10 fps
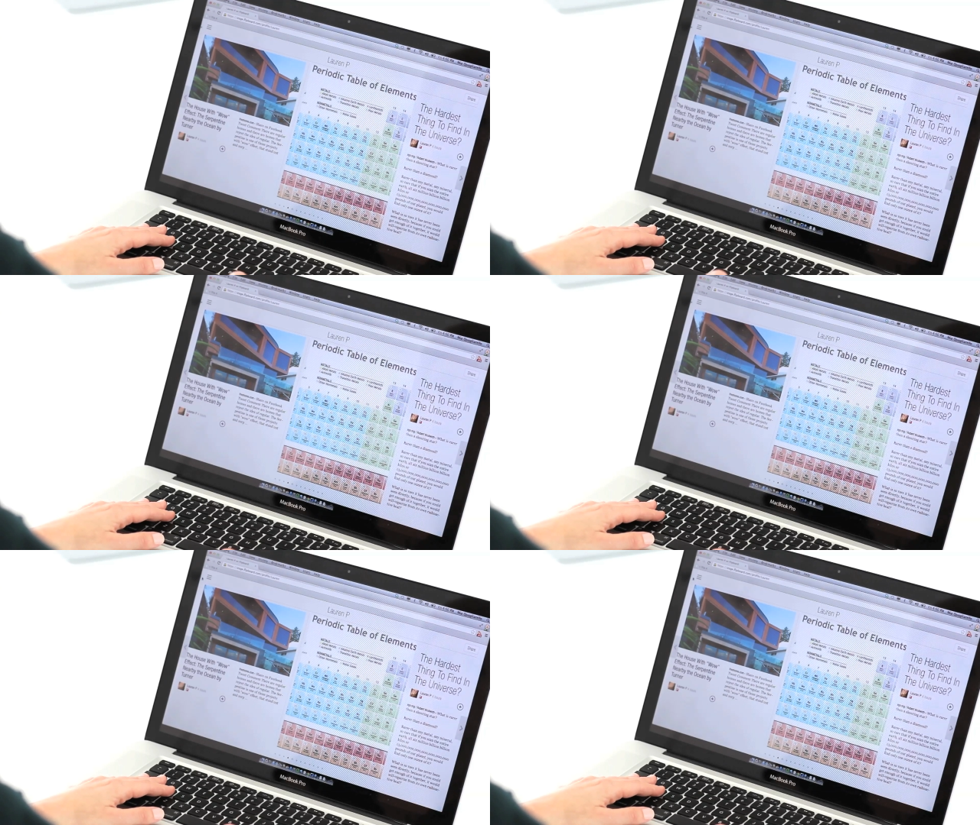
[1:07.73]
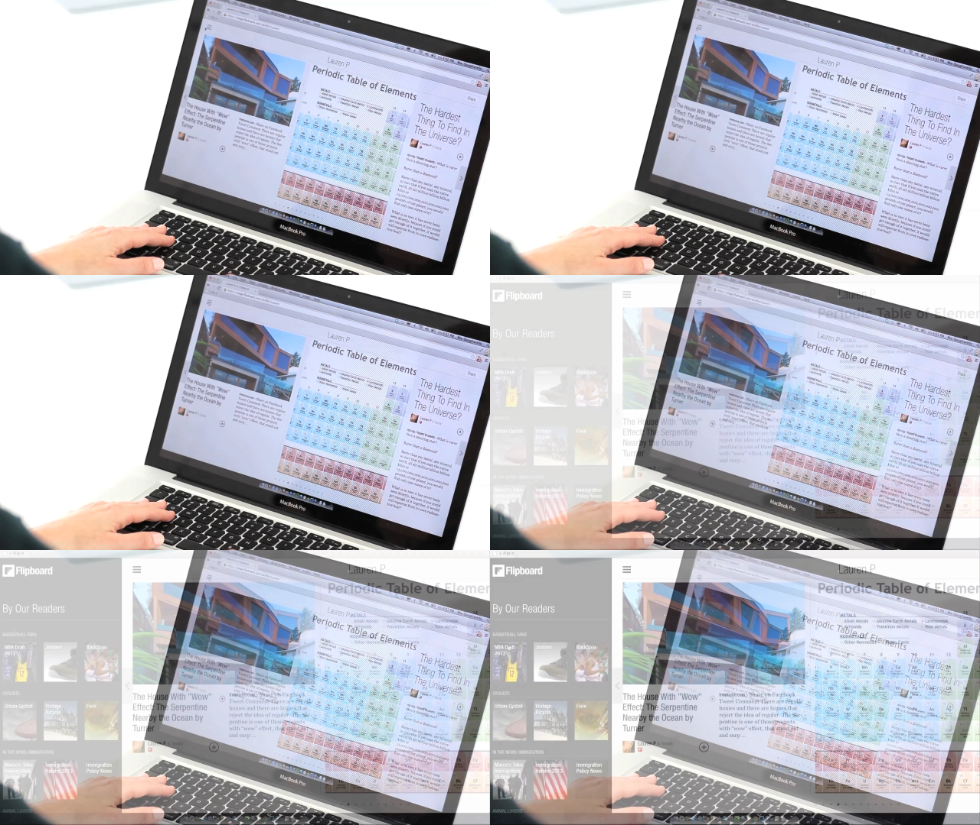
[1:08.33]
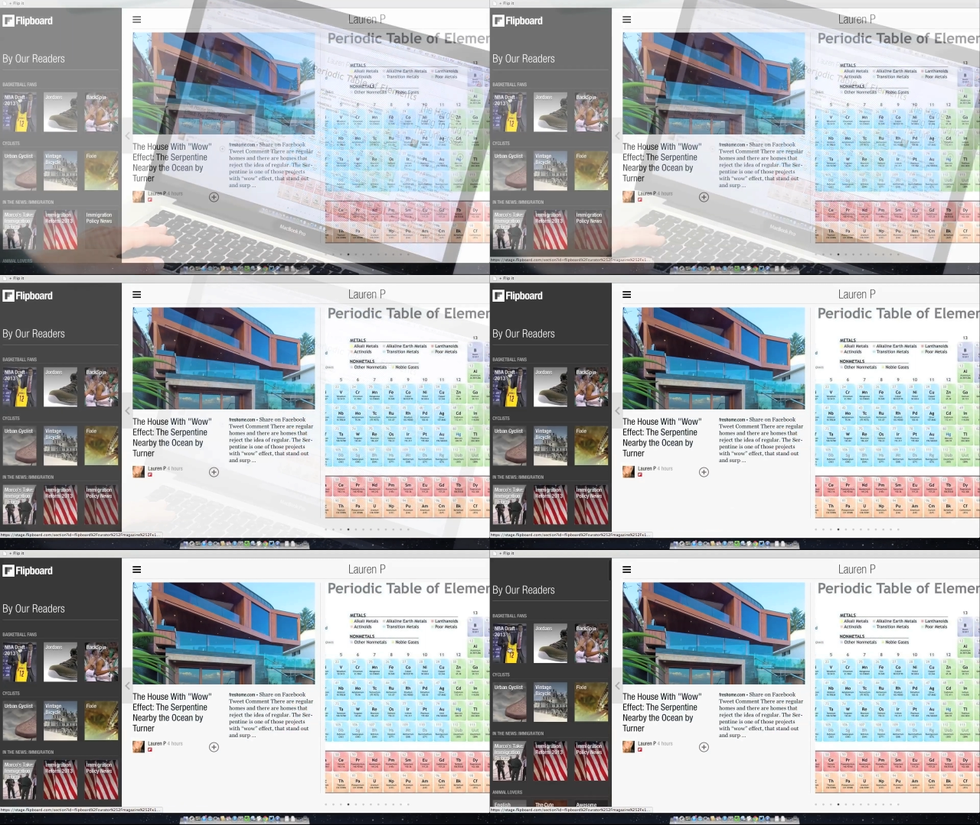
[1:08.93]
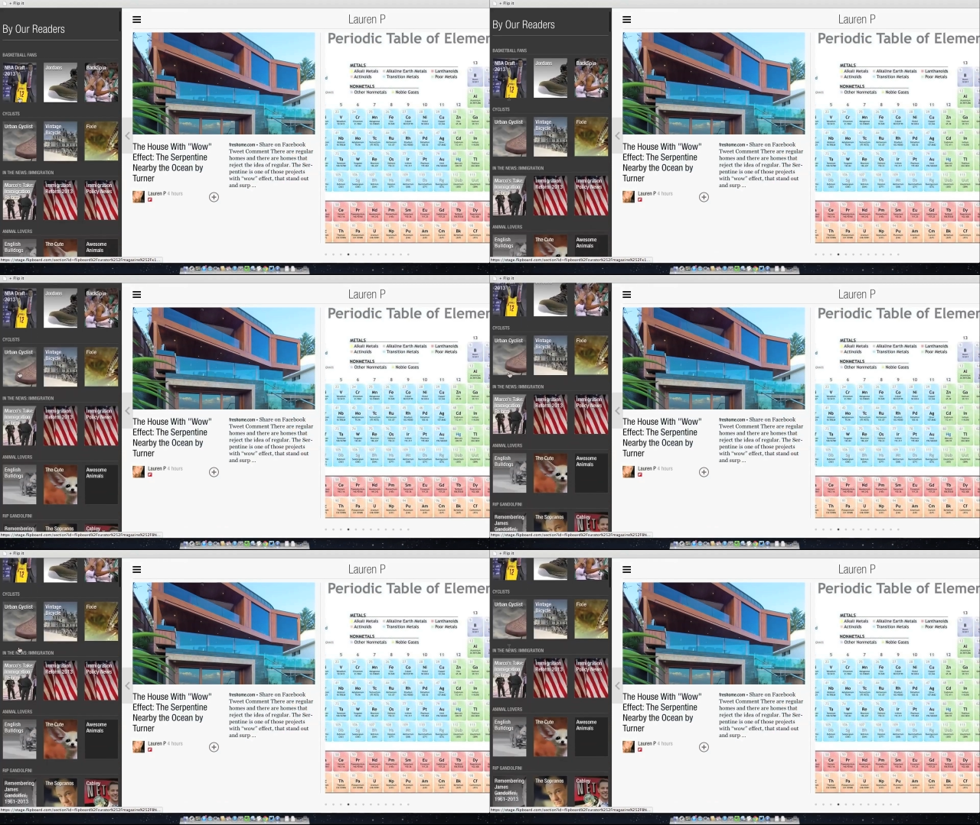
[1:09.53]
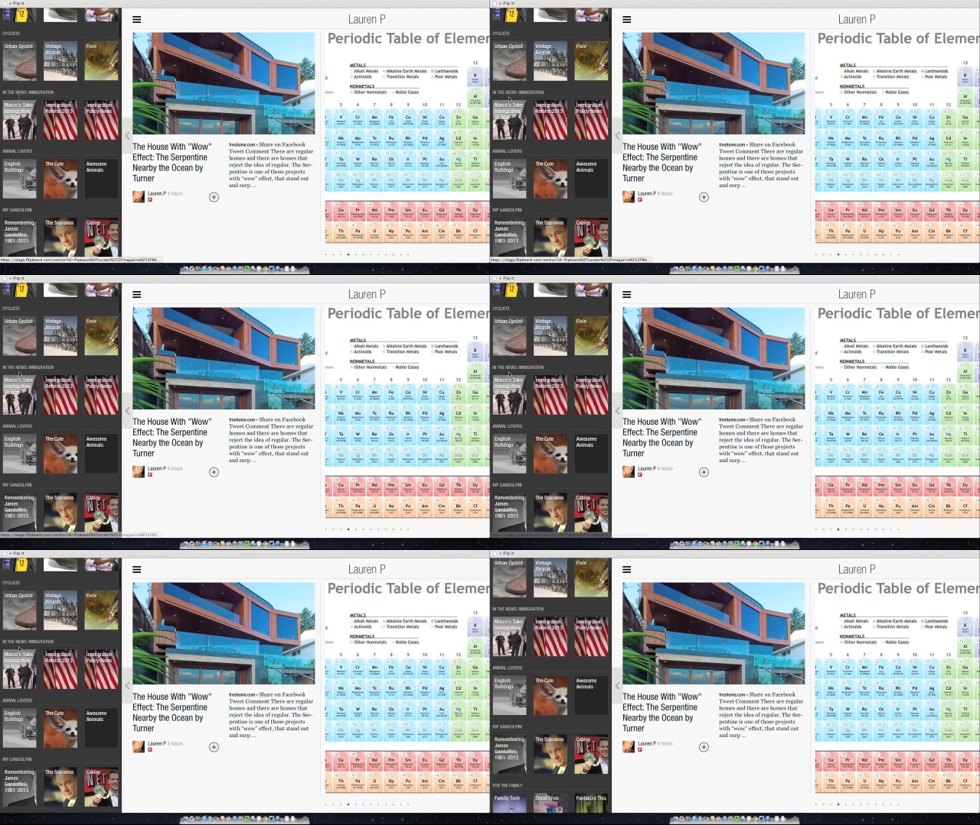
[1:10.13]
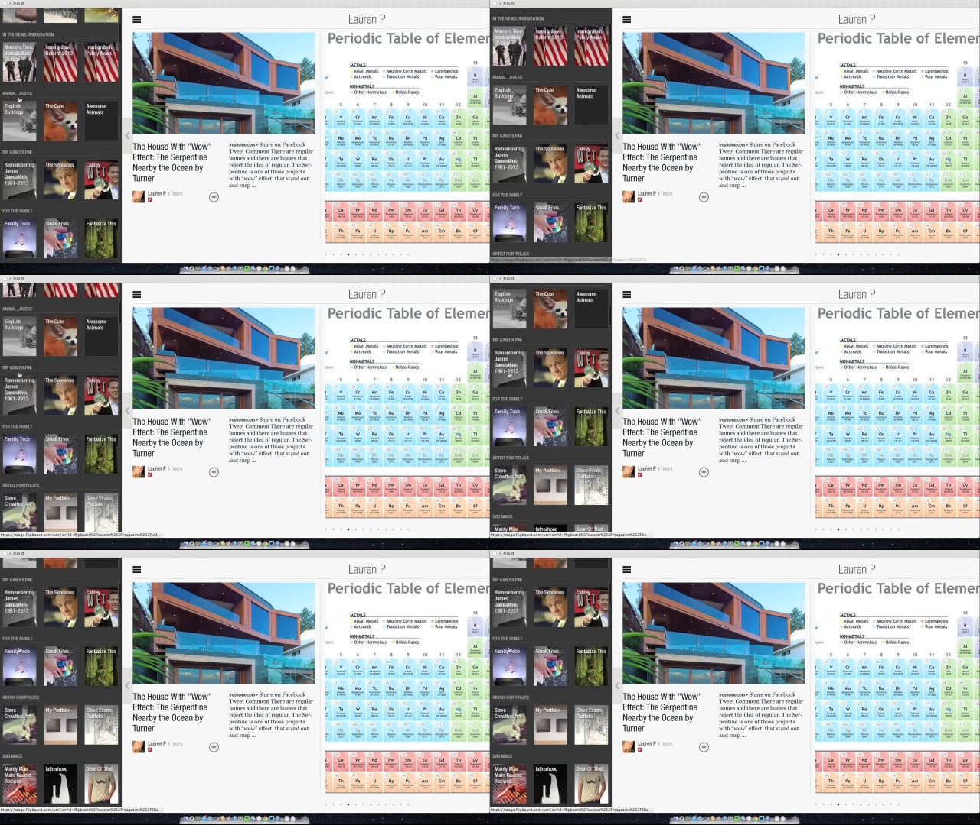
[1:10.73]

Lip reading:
Nobody's mouth can be seen.